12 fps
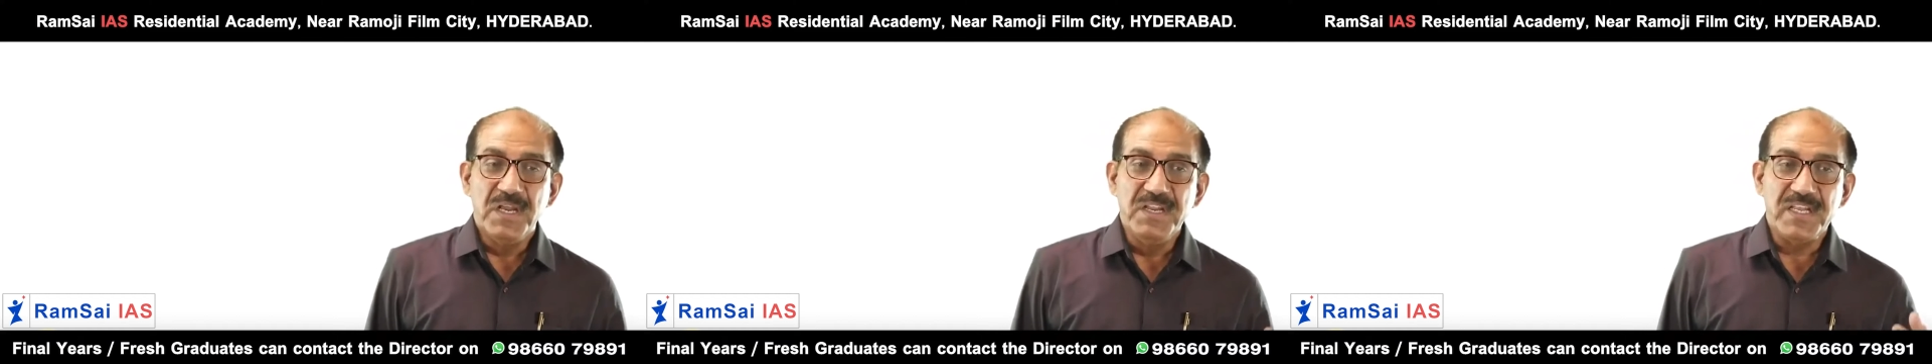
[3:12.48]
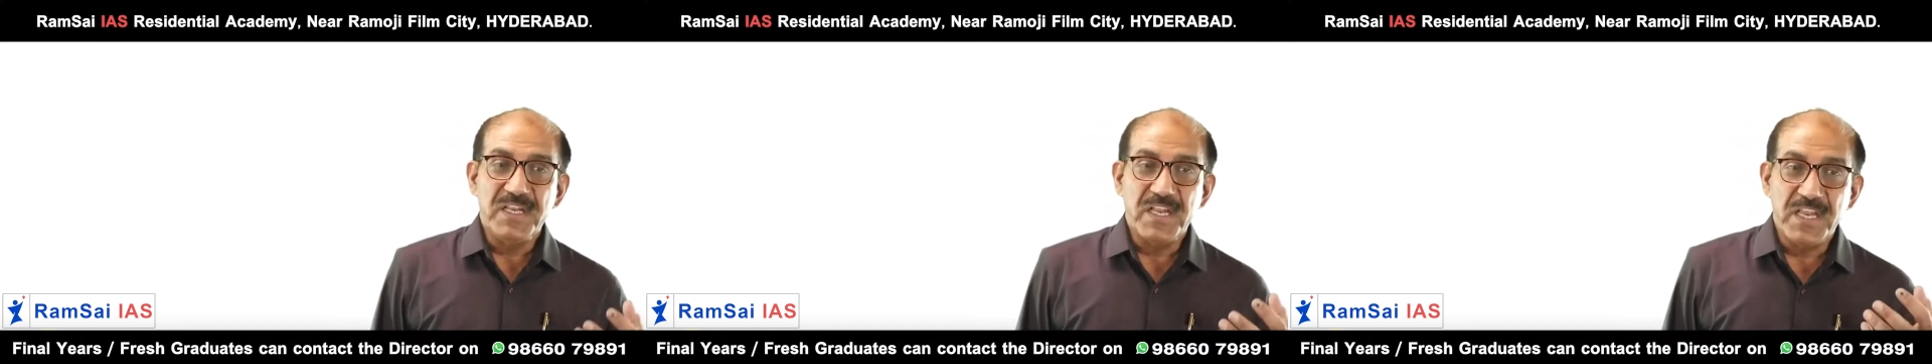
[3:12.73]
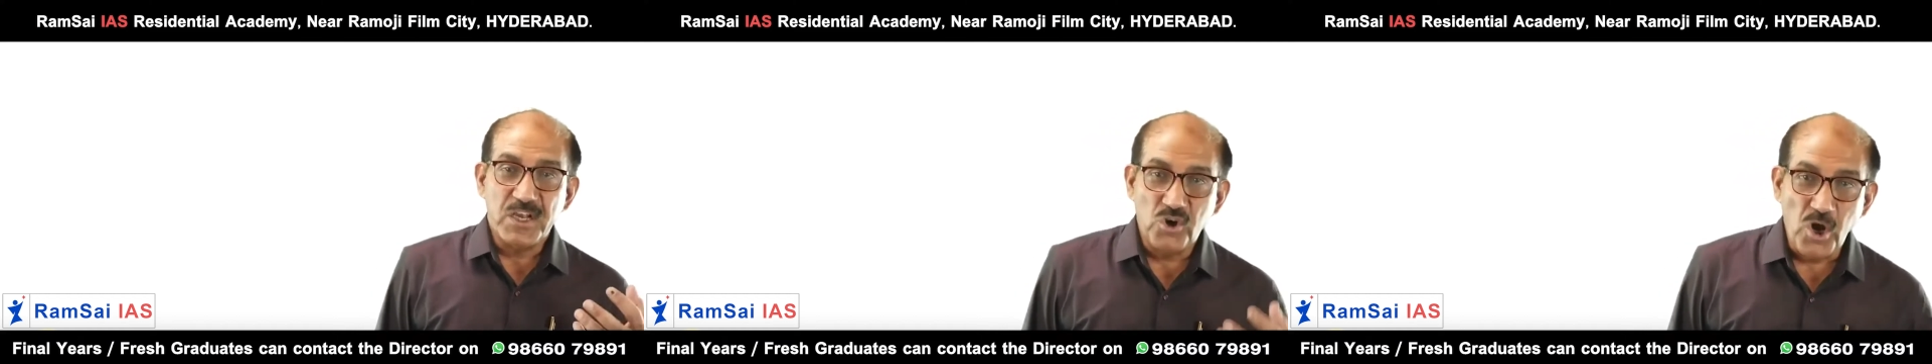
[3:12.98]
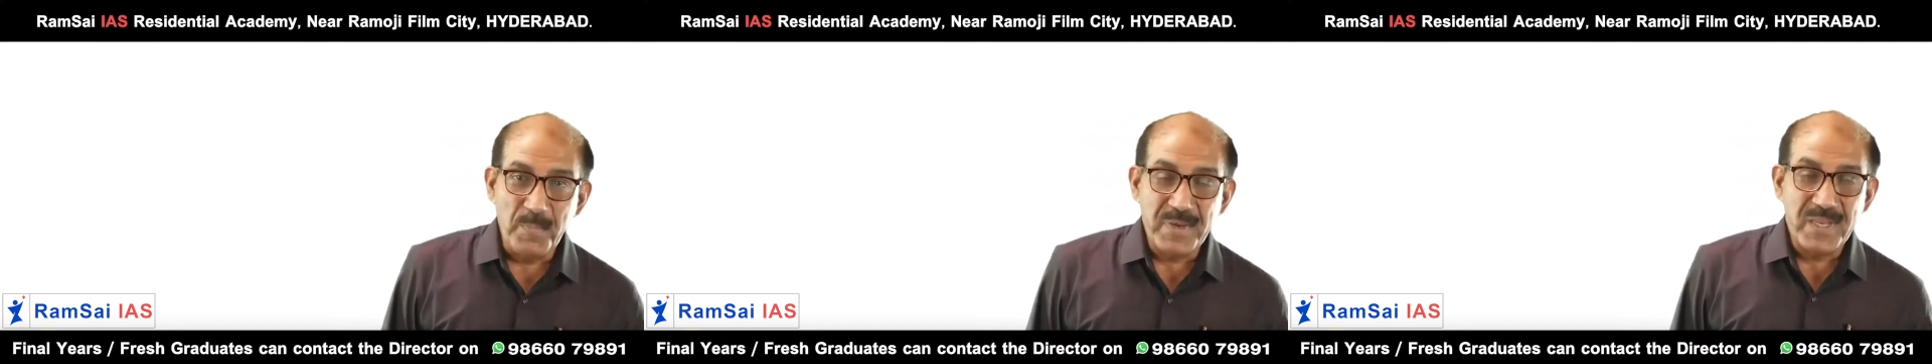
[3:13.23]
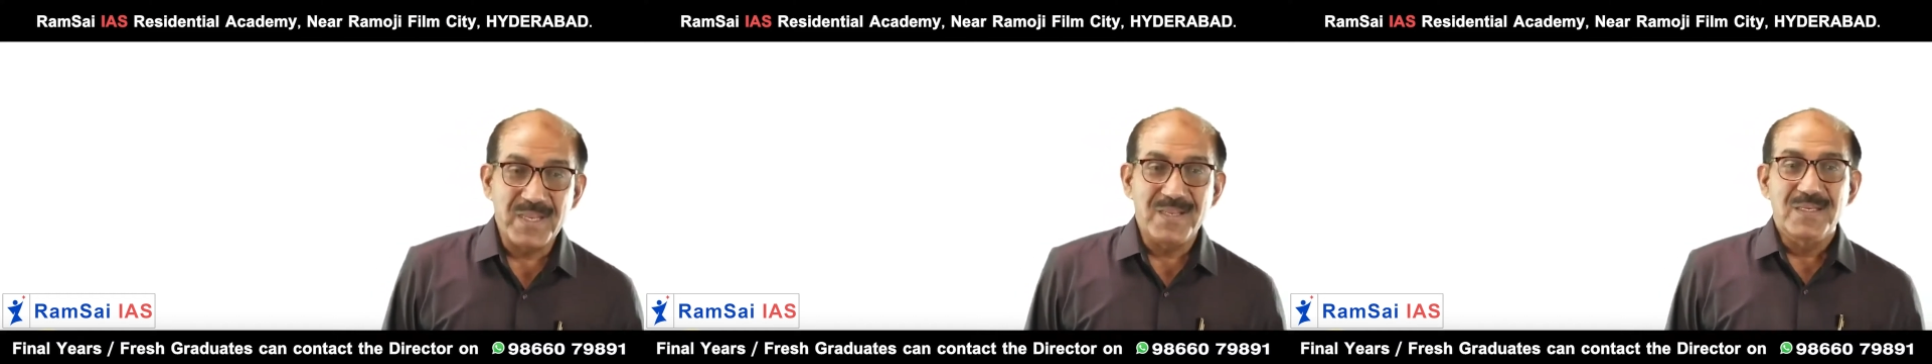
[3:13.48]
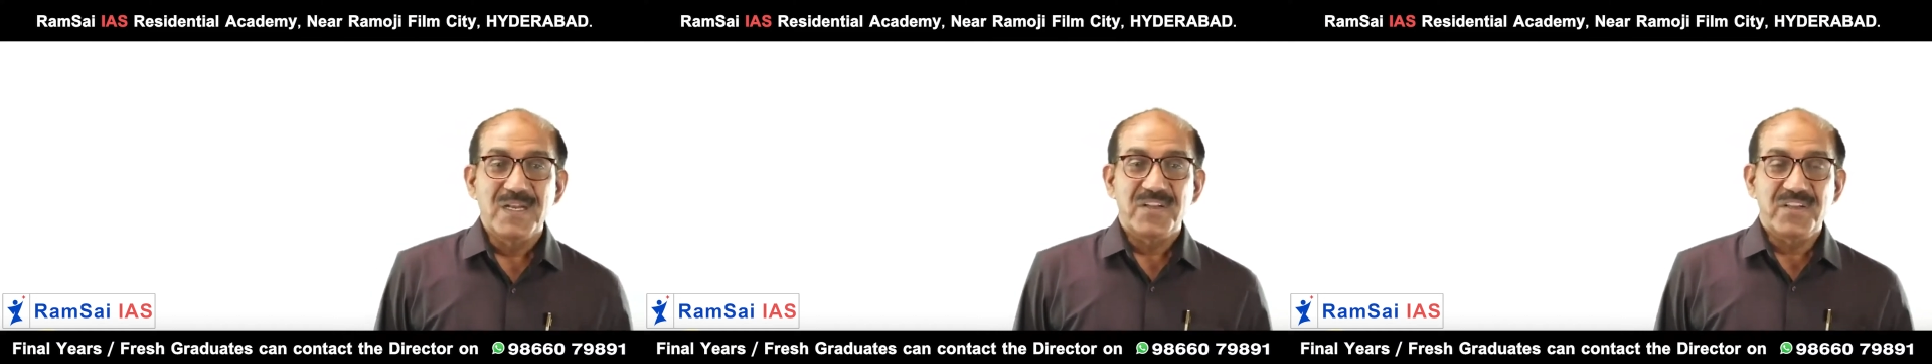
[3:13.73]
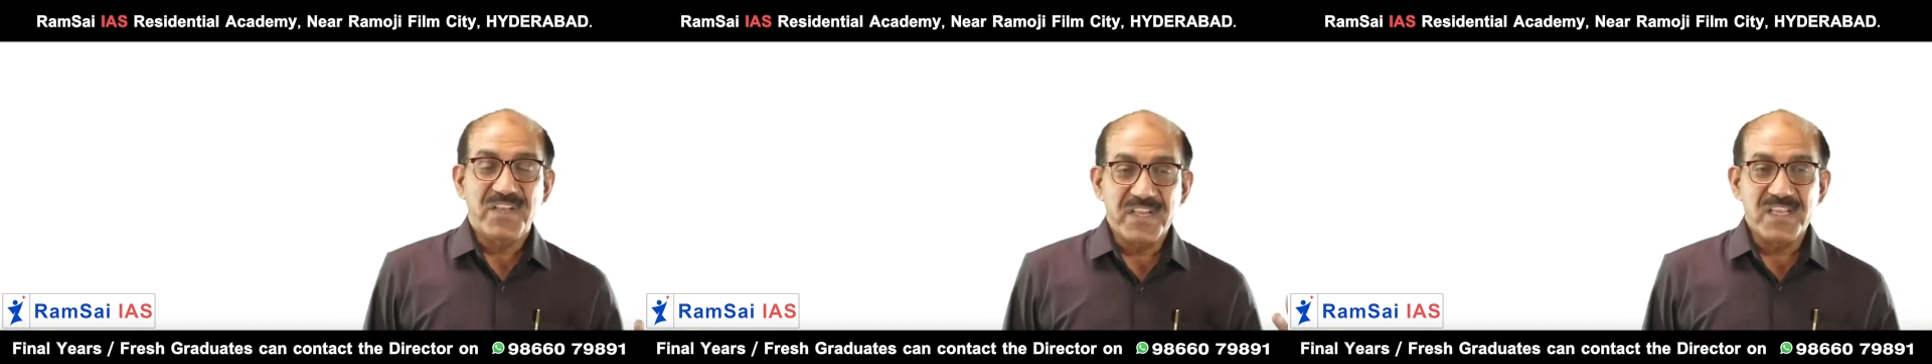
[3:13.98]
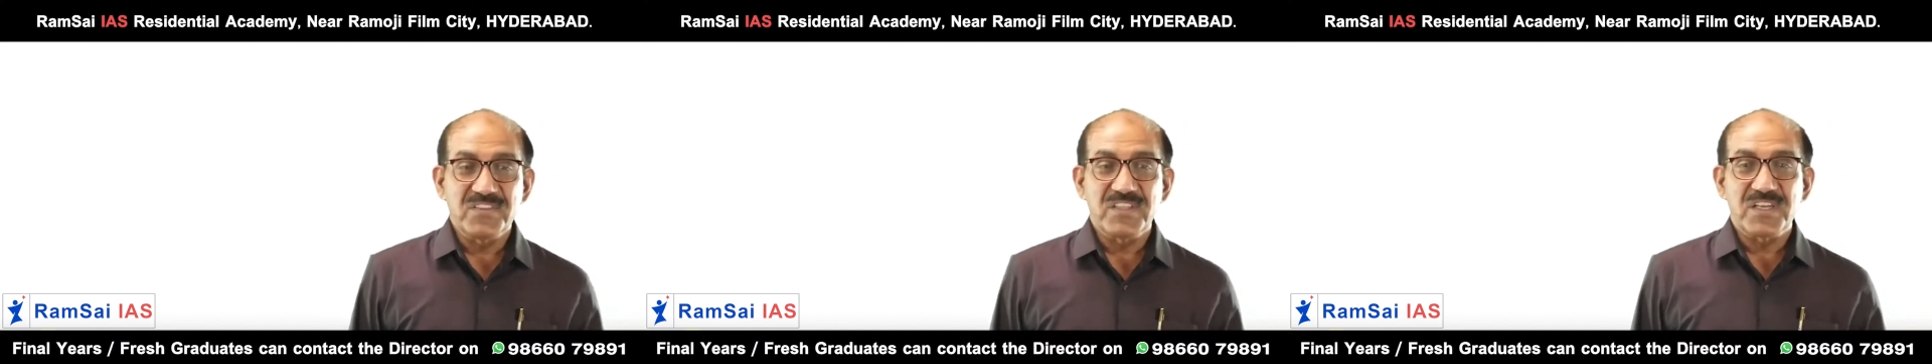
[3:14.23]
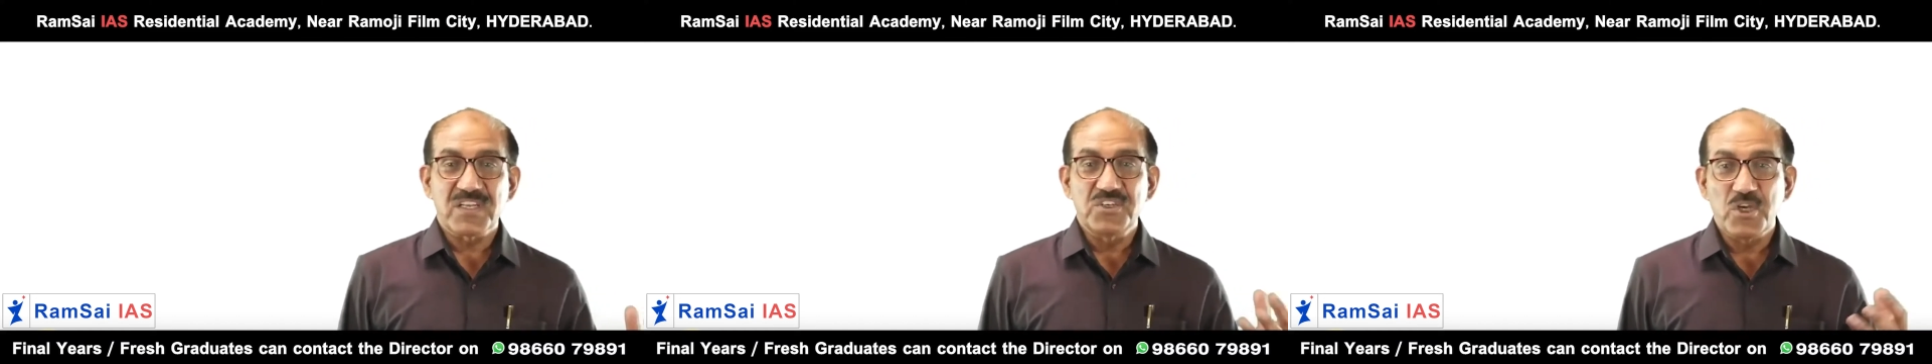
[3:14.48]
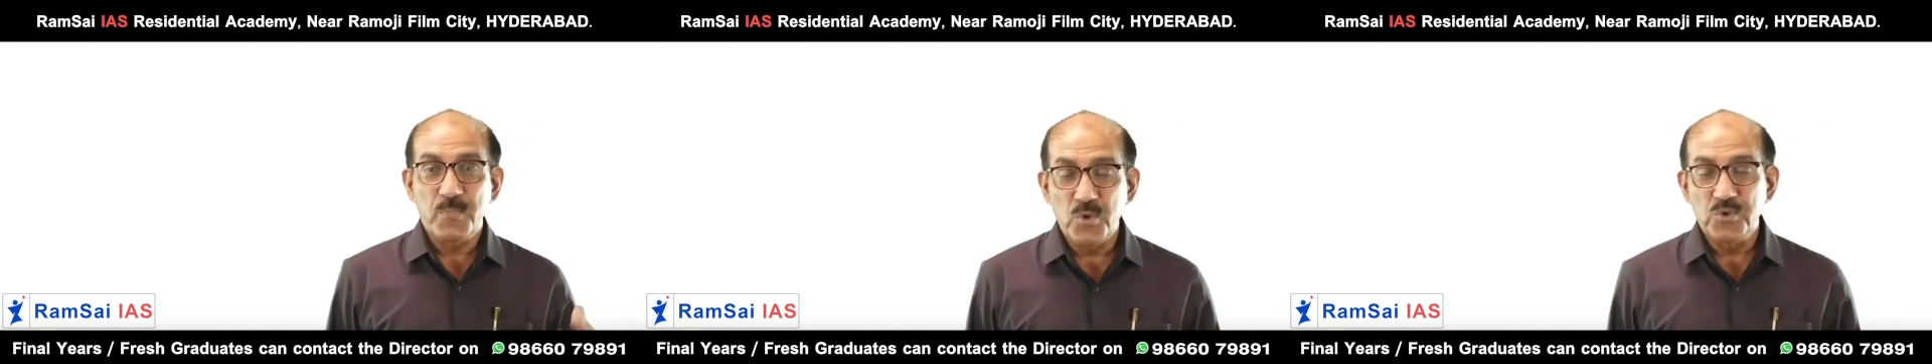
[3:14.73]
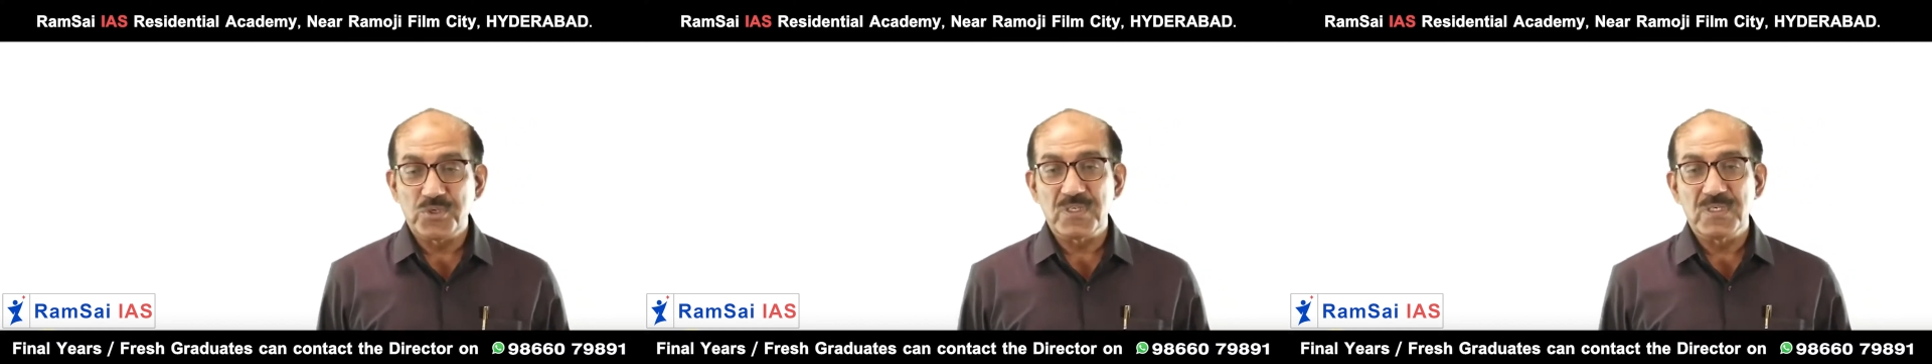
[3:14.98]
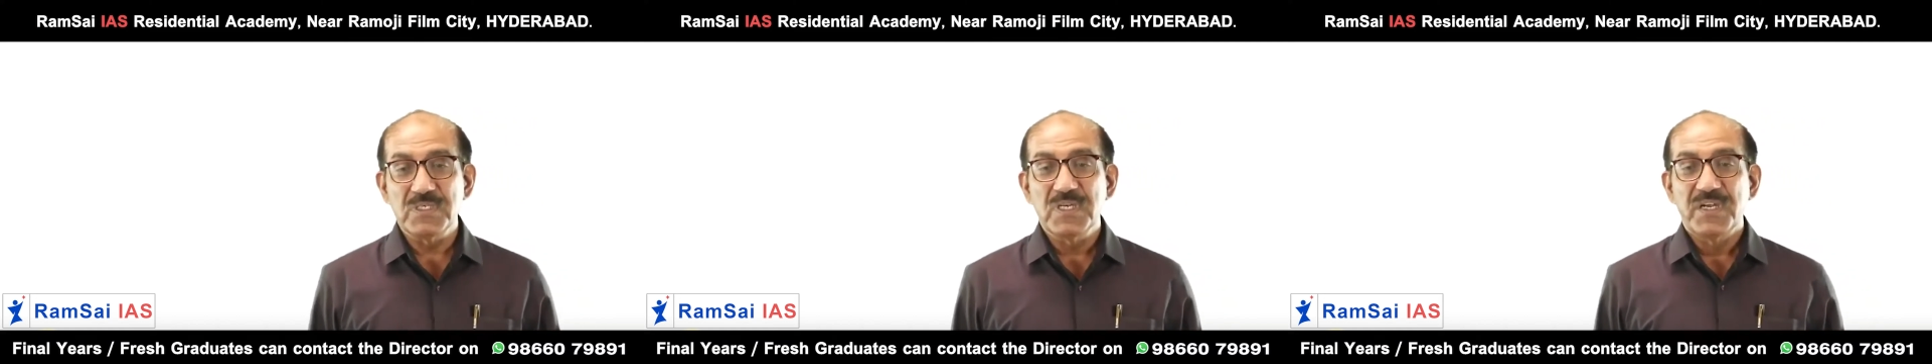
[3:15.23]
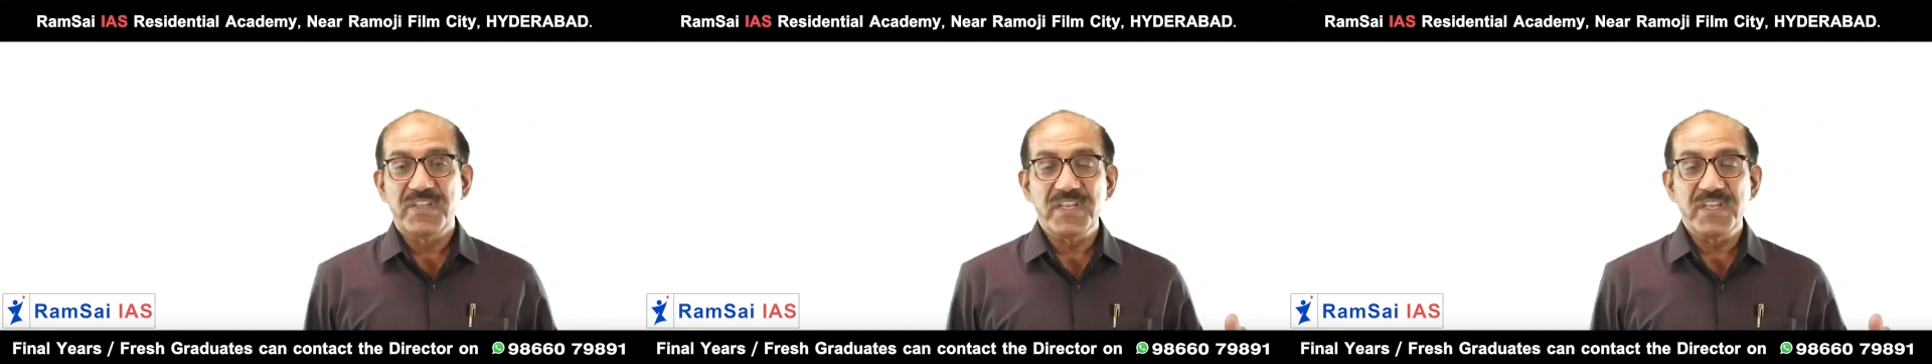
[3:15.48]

Indian economy, taking their contribution,